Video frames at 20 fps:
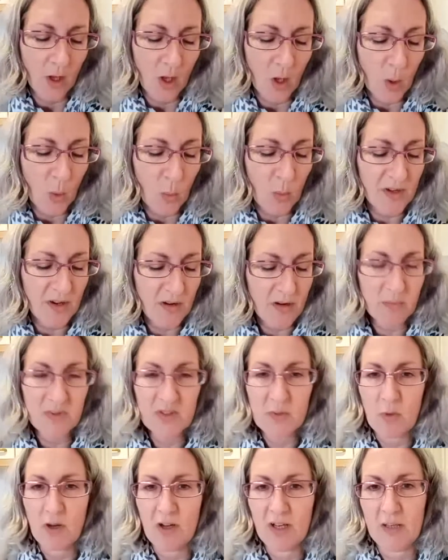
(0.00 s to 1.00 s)
when I was
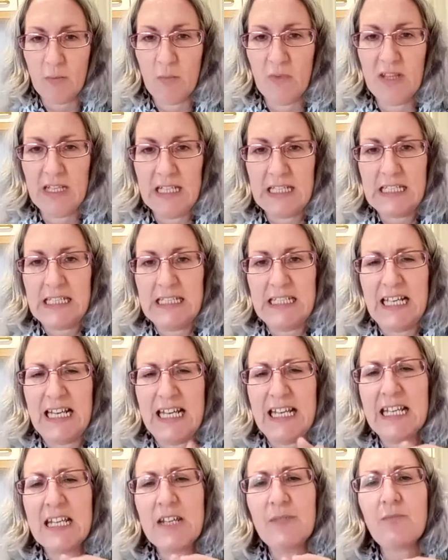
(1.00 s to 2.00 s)
working with it
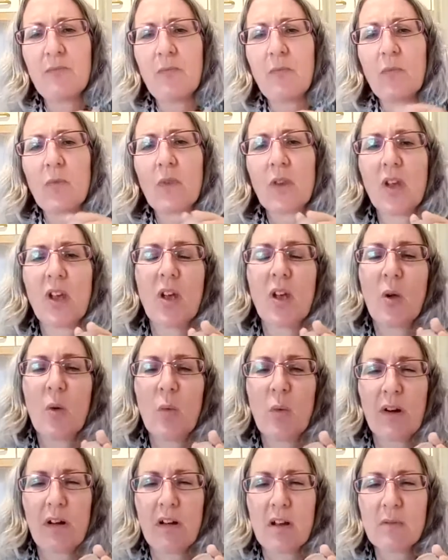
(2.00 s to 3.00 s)
today,
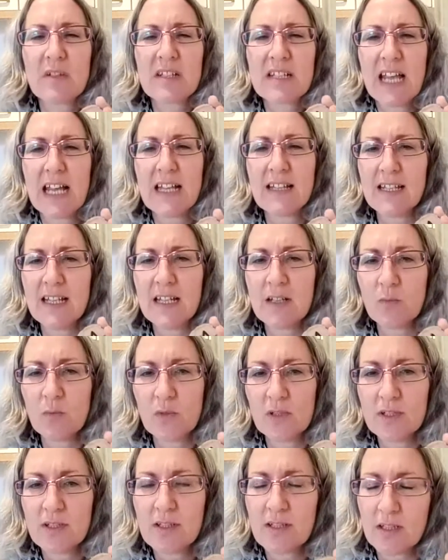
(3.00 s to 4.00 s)
what I was getting
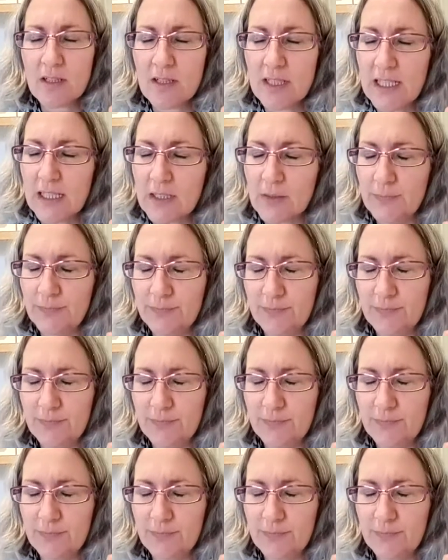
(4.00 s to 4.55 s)
was like,